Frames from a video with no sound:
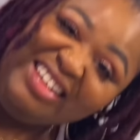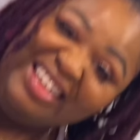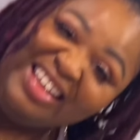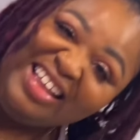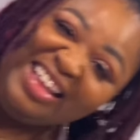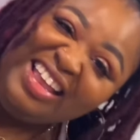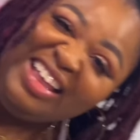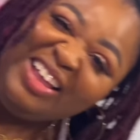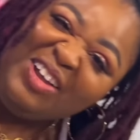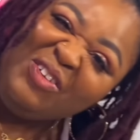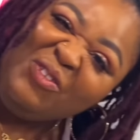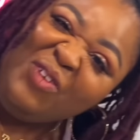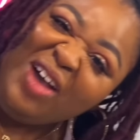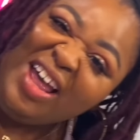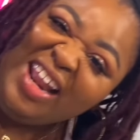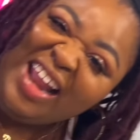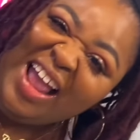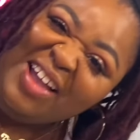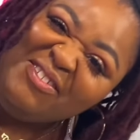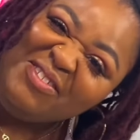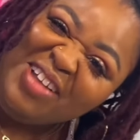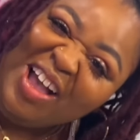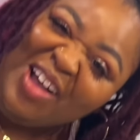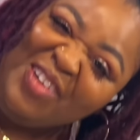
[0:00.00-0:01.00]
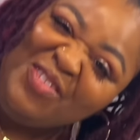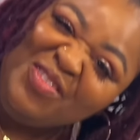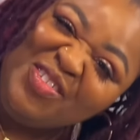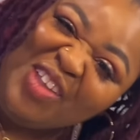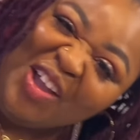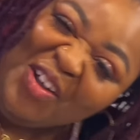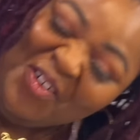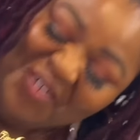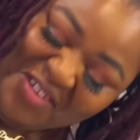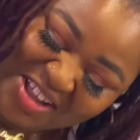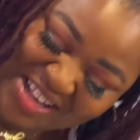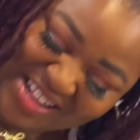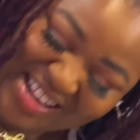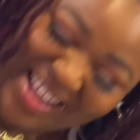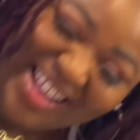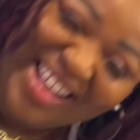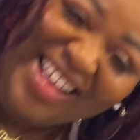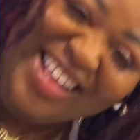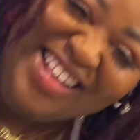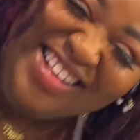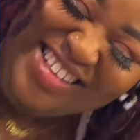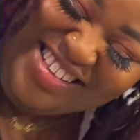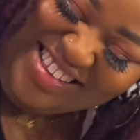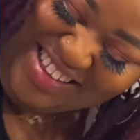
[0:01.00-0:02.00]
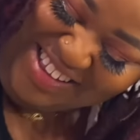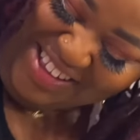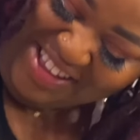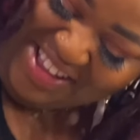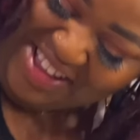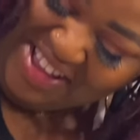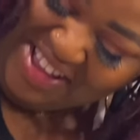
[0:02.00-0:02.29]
real T V. What I'm gonna do with this?